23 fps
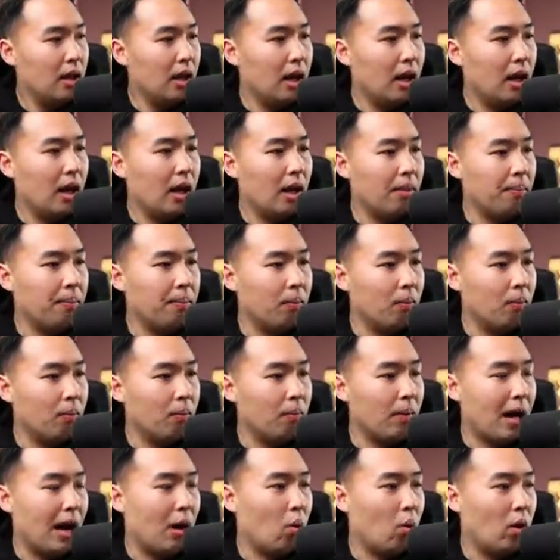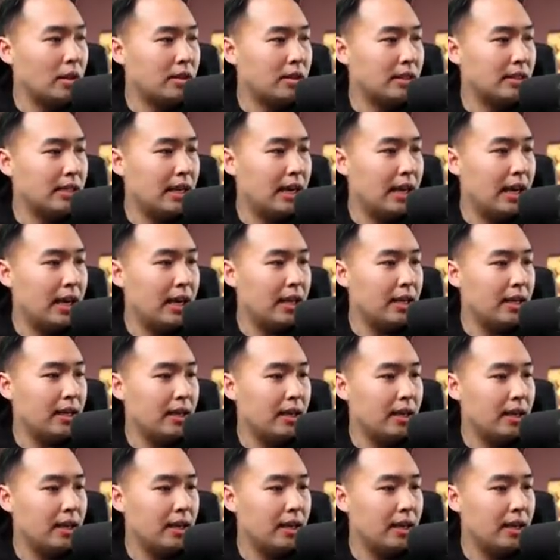Um, I want to say